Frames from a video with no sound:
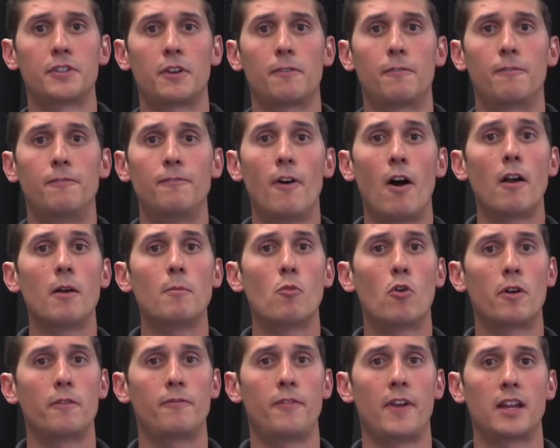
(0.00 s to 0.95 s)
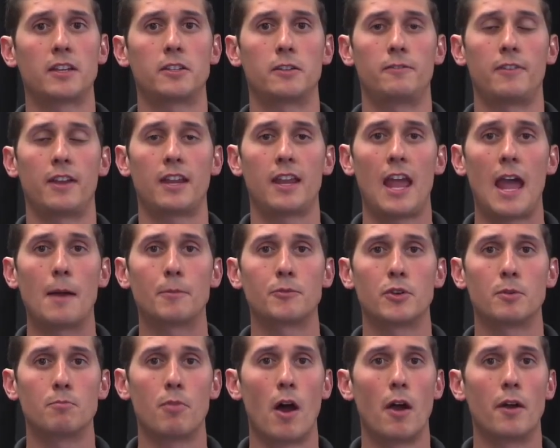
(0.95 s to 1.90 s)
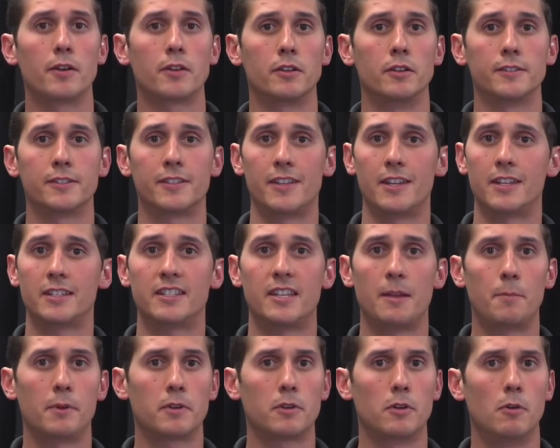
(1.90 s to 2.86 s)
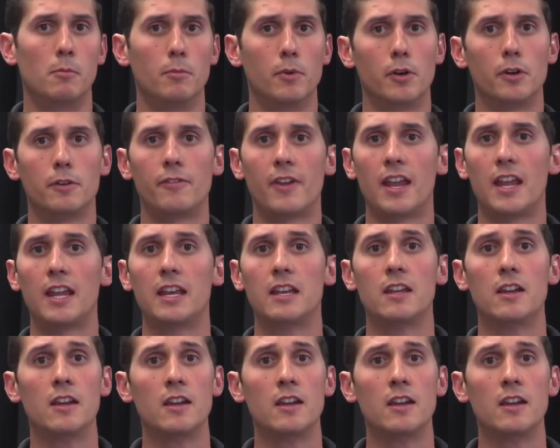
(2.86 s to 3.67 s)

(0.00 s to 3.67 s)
are far more effective at capturing particles than a typical MERV 8,